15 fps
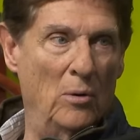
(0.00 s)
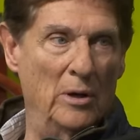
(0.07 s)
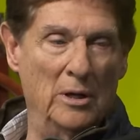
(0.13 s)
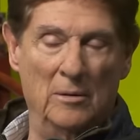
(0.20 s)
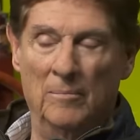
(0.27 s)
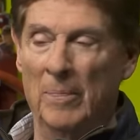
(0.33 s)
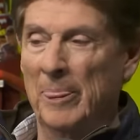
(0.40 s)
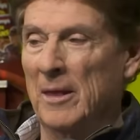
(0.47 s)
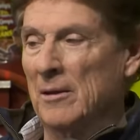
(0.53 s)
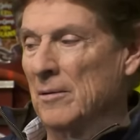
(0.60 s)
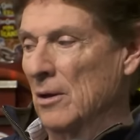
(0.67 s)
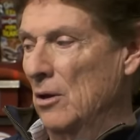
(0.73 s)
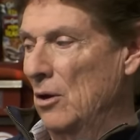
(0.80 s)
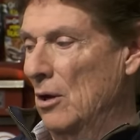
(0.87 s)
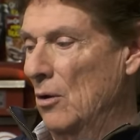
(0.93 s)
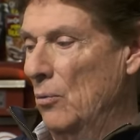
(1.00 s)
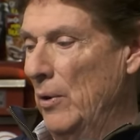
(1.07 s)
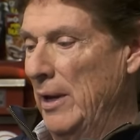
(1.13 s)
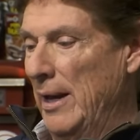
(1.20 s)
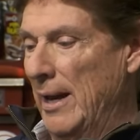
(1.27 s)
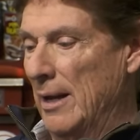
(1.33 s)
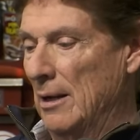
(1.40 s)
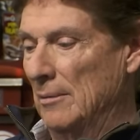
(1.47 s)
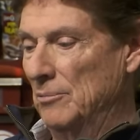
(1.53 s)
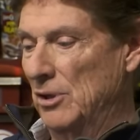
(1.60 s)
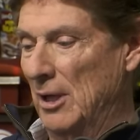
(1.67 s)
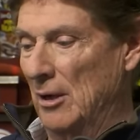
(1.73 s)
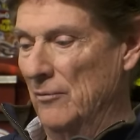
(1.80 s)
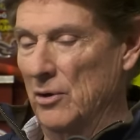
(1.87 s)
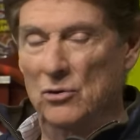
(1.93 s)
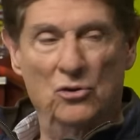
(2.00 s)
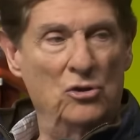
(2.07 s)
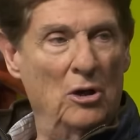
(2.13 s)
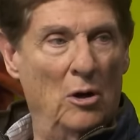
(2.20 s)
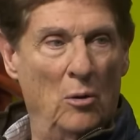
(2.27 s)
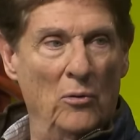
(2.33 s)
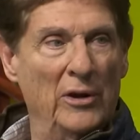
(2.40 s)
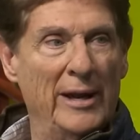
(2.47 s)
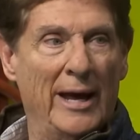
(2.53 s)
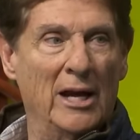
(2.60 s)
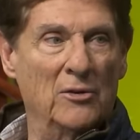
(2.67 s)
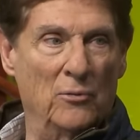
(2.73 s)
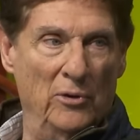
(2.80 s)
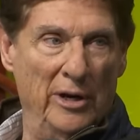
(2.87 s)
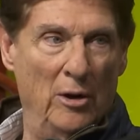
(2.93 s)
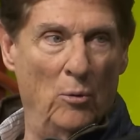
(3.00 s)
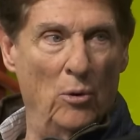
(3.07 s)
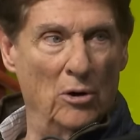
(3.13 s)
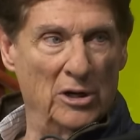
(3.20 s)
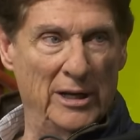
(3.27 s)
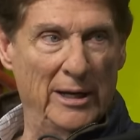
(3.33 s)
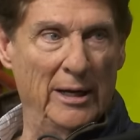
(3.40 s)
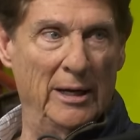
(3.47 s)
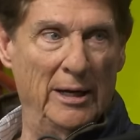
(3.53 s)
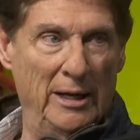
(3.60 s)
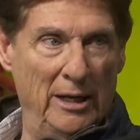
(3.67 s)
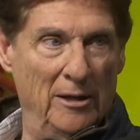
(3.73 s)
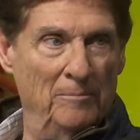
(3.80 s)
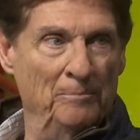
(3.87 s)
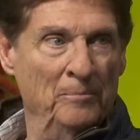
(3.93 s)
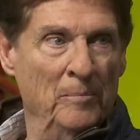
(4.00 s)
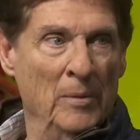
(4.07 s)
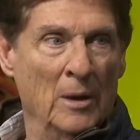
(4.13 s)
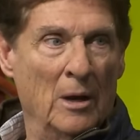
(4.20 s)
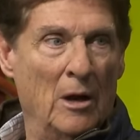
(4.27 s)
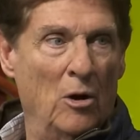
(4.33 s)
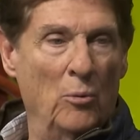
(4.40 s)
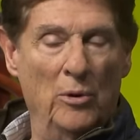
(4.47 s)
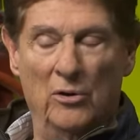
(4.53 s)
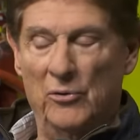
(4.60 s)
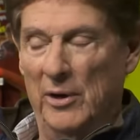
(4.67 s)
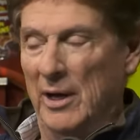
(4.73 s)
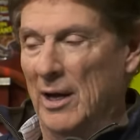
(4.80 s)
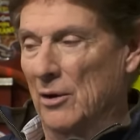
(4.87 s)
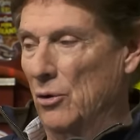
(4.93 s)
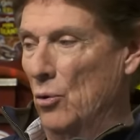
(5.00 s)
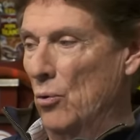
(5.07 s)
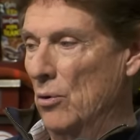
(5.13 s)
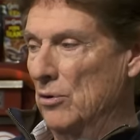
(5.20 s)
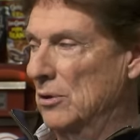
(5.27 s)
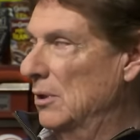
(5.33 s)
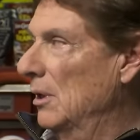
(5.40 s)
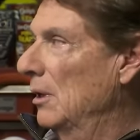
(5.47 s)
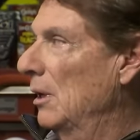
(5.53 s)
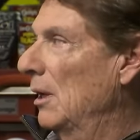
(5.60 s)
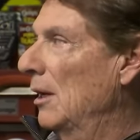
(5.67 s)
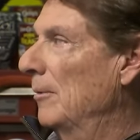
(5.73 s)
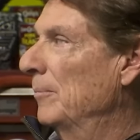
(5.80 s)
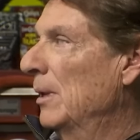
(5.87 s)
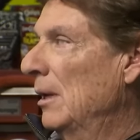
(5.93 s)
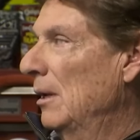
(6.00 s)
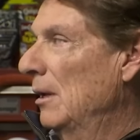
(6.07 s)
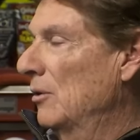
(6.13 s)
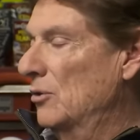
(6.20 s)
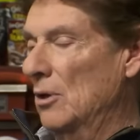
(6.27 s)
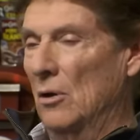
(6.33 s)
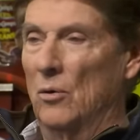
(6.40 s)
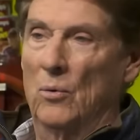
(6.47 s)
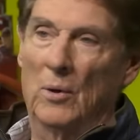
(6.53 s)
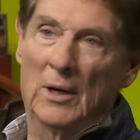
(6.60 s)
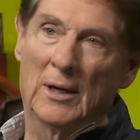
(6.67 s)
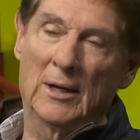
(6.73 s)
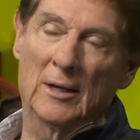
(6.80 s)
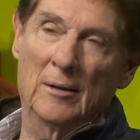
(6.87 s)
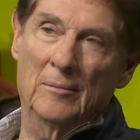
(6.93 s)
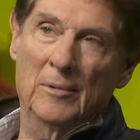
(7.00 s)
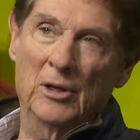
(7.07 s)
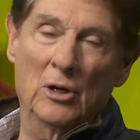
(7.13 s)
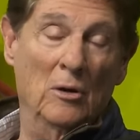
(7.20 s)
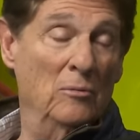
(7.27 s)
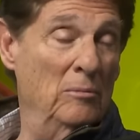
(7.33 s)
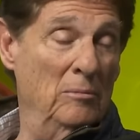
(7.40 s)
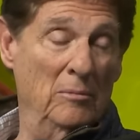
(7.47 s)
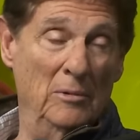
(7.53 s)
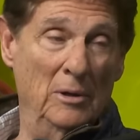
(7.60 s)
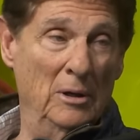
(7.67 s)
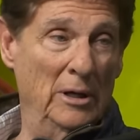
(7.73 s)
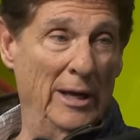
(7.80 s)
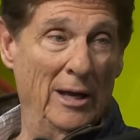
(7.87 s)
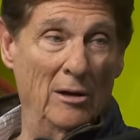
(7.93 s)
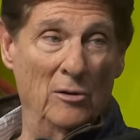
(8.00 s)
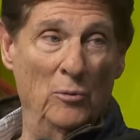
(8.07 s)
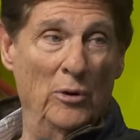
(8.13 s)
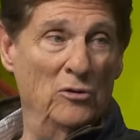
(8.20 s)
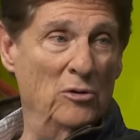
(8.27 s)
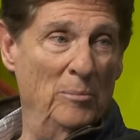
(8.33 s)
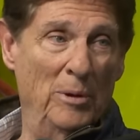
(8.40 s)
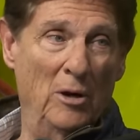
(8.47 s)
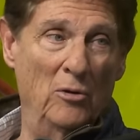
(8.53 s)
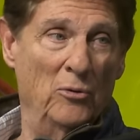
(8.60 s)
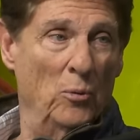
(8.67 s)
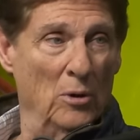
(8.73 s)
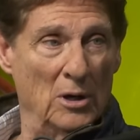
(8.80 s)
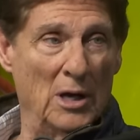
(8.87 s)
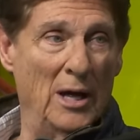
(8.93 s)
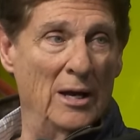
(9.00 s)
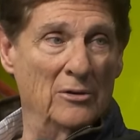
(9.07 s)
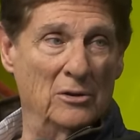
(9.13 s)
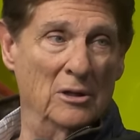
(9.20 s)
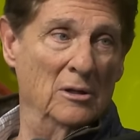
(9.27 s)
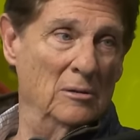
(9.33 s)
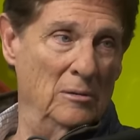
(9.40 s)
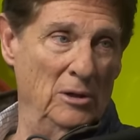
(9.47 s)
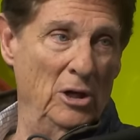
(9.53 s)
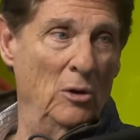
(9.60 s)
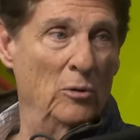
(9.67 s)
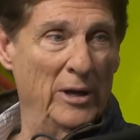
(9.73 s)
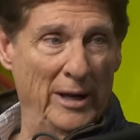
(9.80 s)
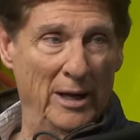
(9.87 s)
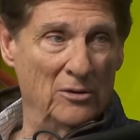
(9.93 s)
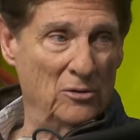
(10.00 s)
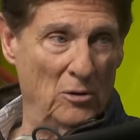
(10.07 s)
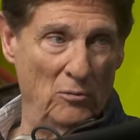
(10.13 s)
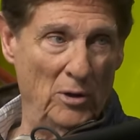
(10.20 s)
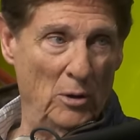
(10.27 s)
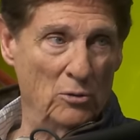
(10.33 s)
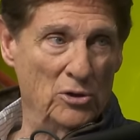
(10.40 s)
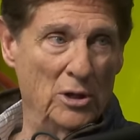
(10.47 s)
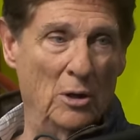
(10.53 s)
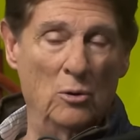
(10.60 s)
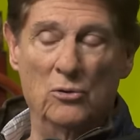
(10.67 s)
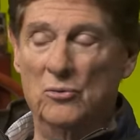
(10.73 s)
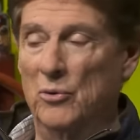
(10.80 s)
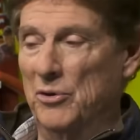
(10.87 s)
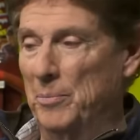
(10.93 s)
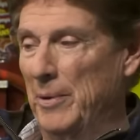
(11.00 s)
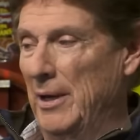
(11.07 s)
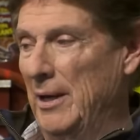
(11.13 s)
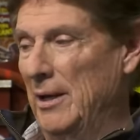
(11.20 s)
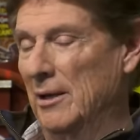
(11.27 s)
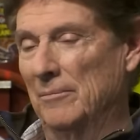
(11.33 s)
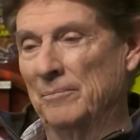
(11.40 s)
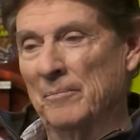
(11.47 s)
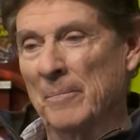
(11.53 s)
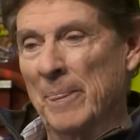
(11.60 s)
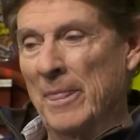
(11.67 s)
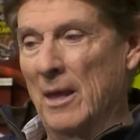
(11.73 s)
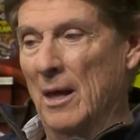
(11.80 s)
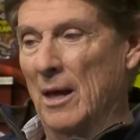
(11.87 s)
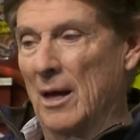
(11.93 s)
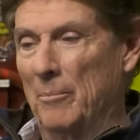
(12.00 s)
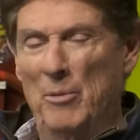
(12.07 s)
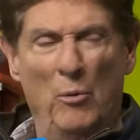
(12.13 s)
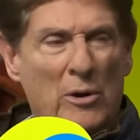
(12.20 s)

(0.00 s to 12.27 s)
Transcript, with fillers: And you know, we had a television show on the Nashville network TNN called Realtree Outdoors, and uh, so, uh, you know, Dale and Richard both were a constant, you know, guest on those shows with me. And, uh, but we